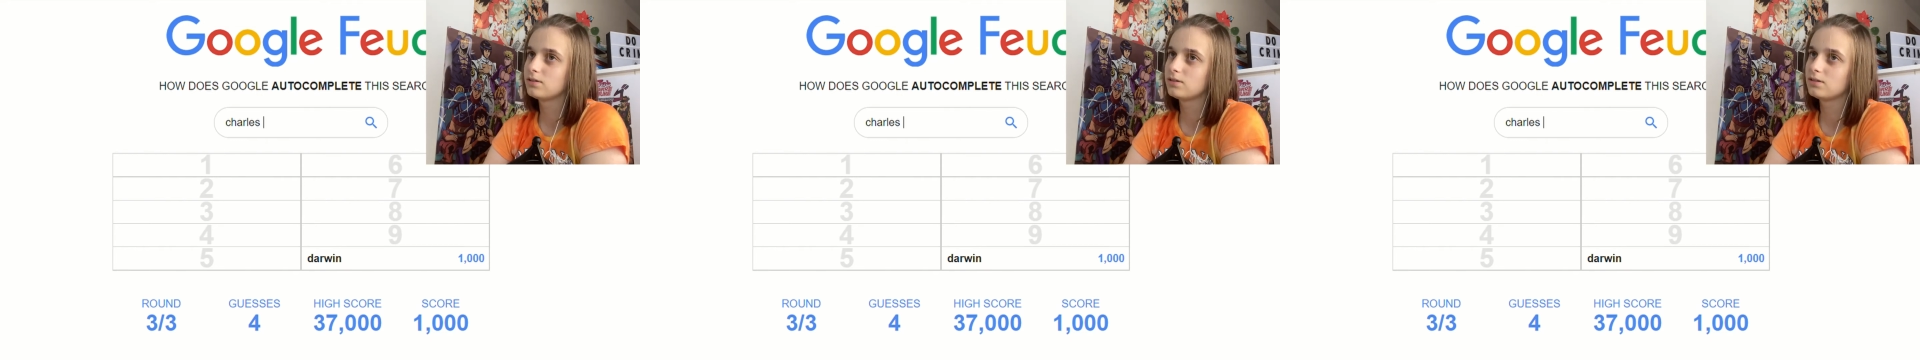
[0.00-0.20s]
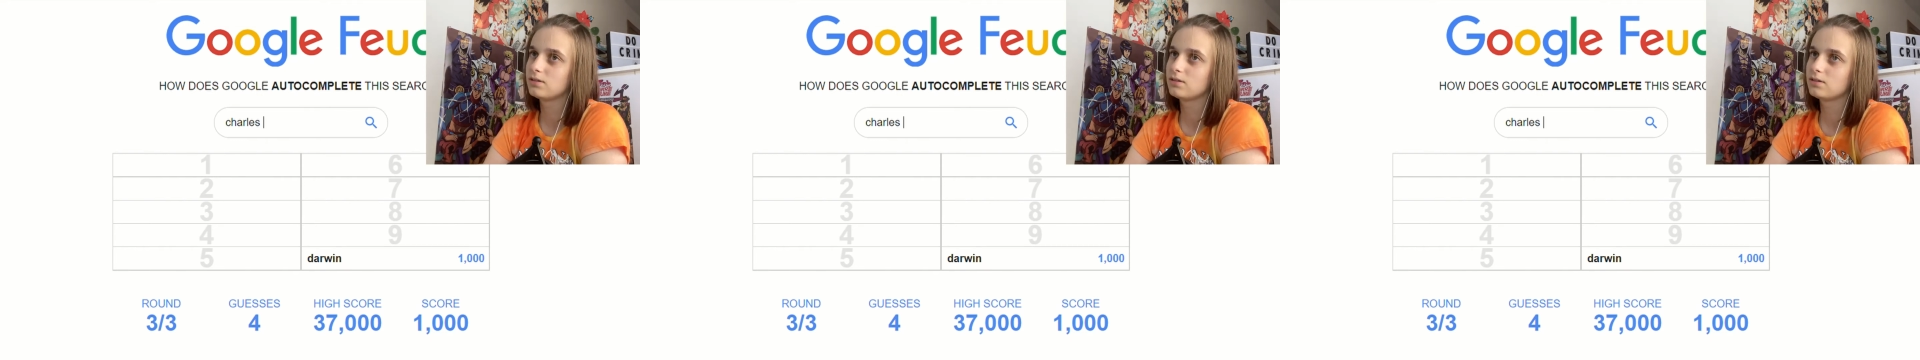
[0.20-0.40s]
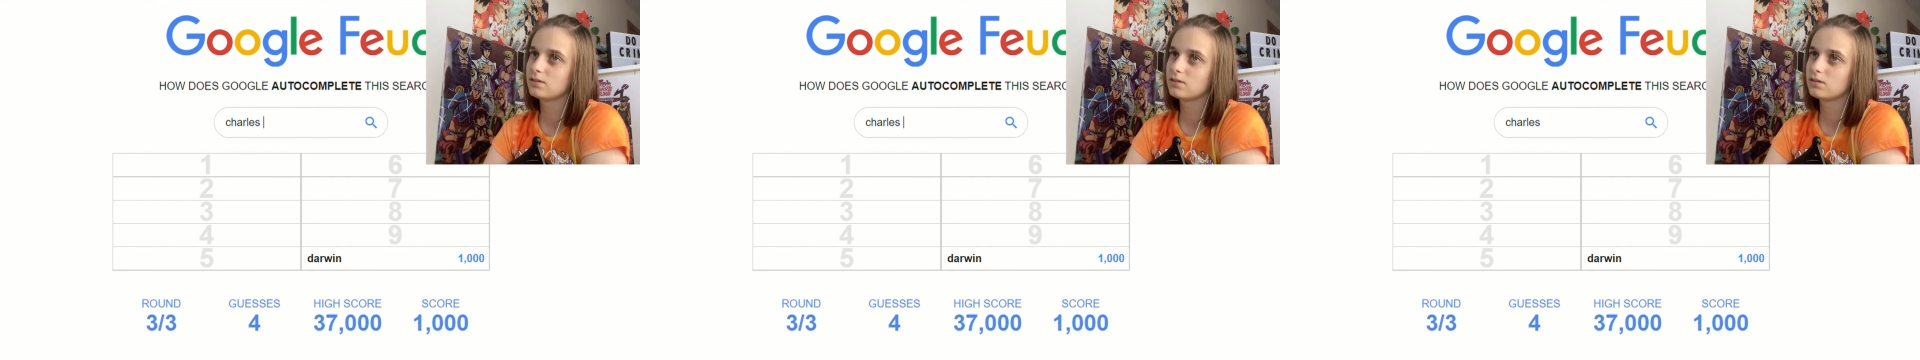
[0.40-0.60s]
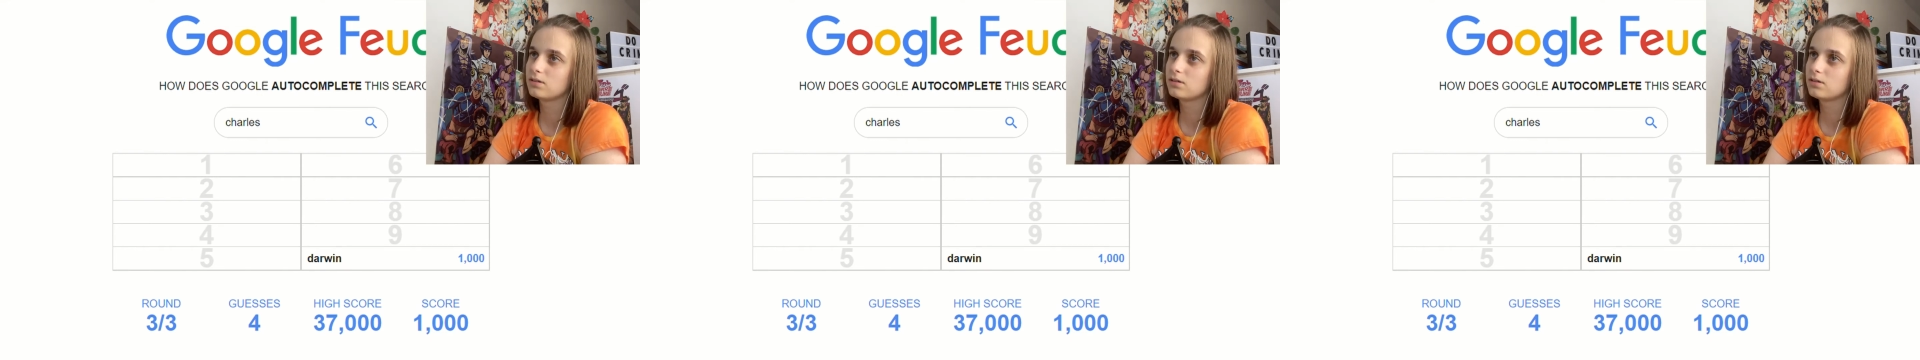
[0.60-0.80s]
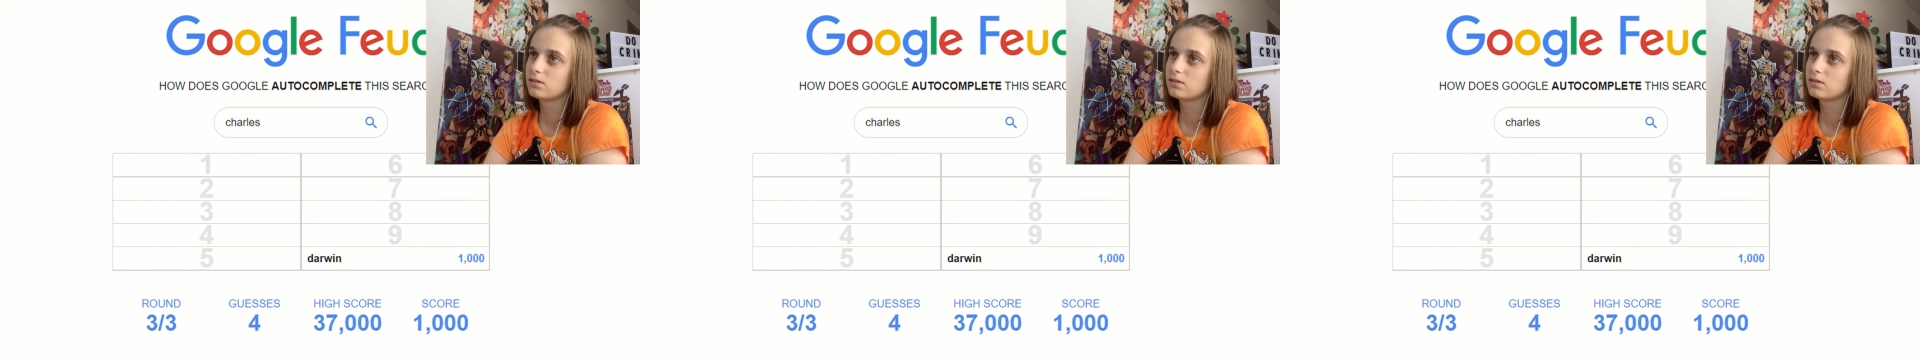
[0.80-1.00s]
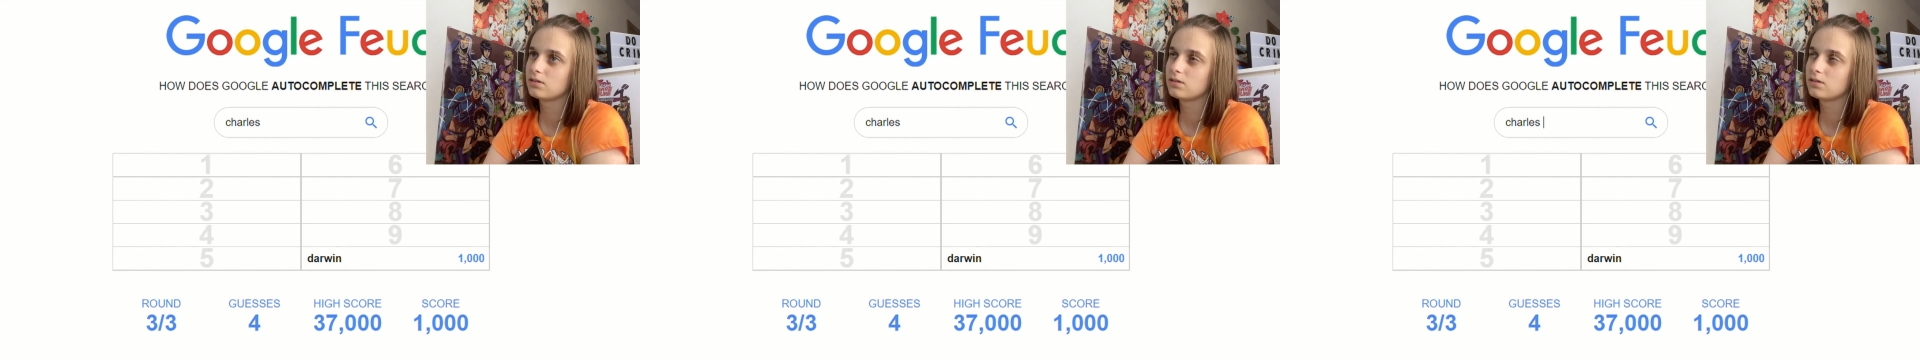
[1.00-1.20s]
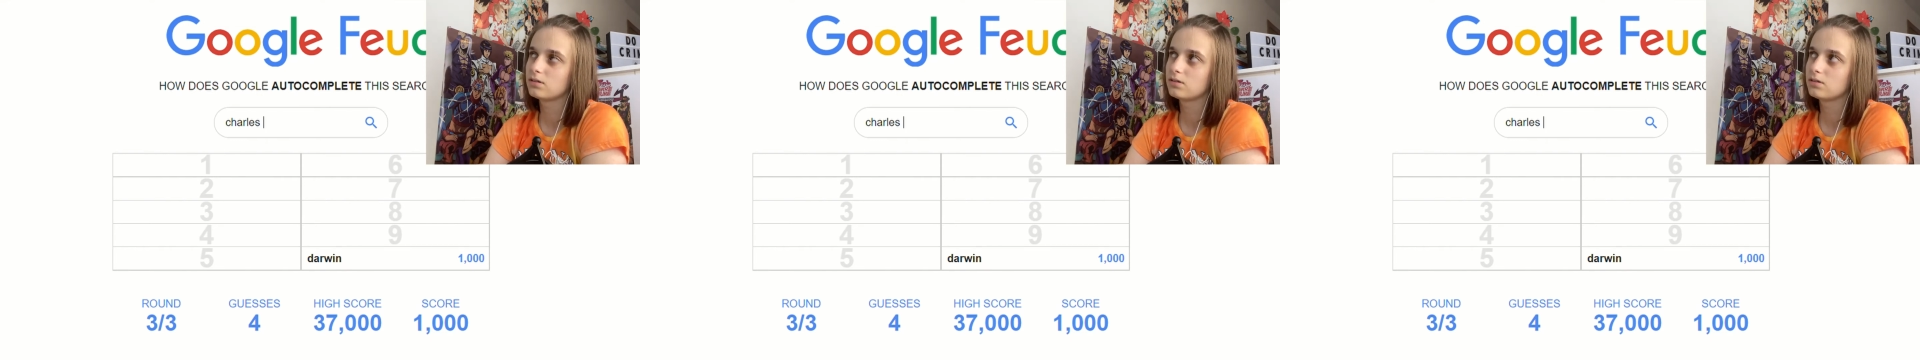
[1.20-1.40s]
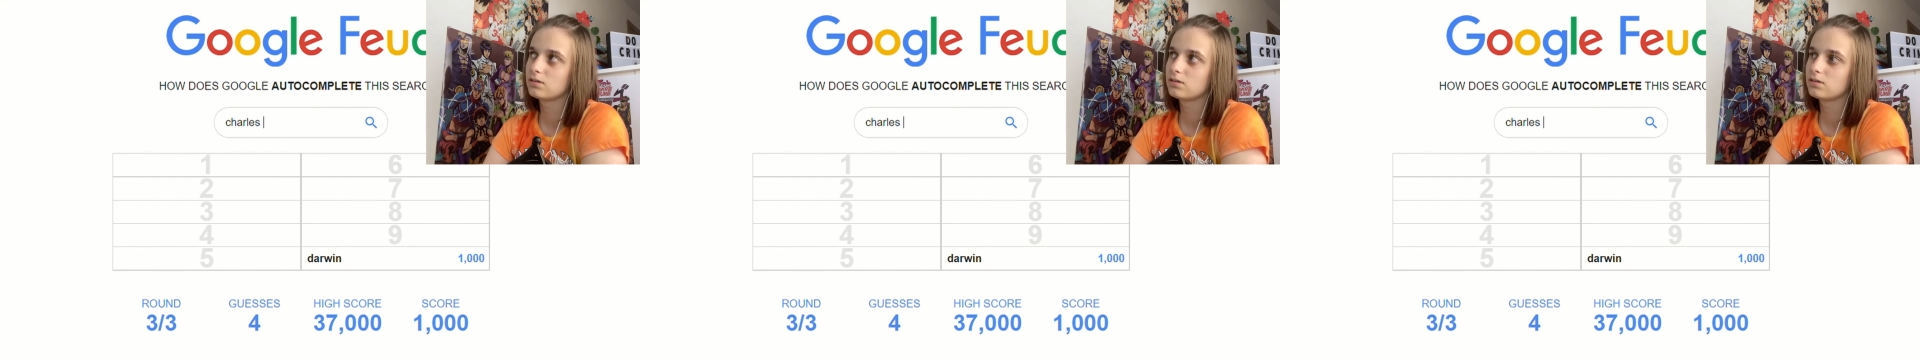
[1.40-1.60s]

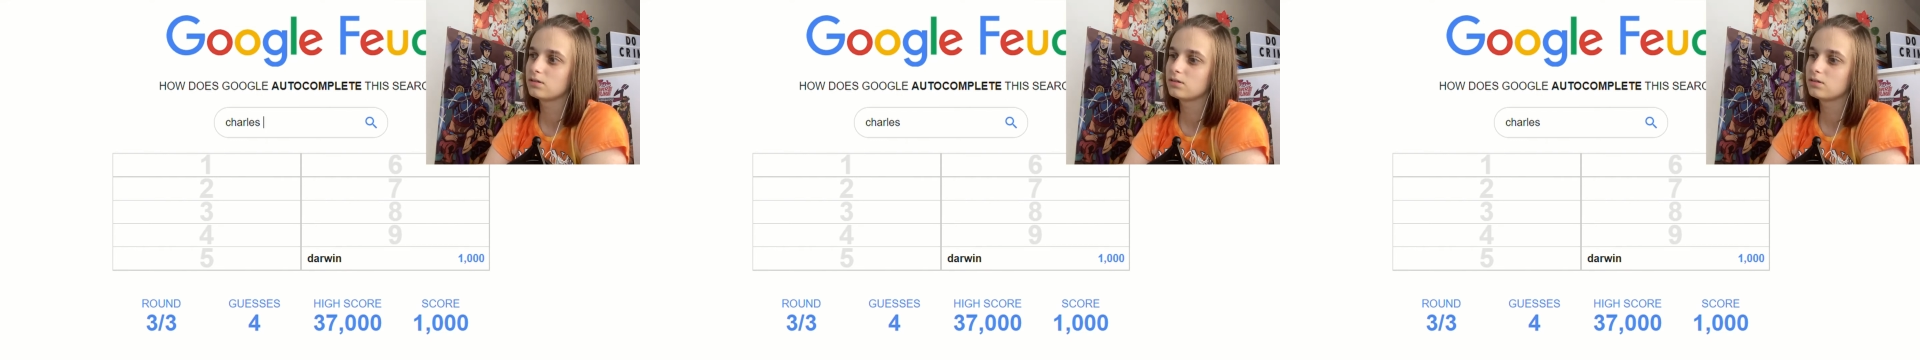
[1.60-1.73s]
(silence)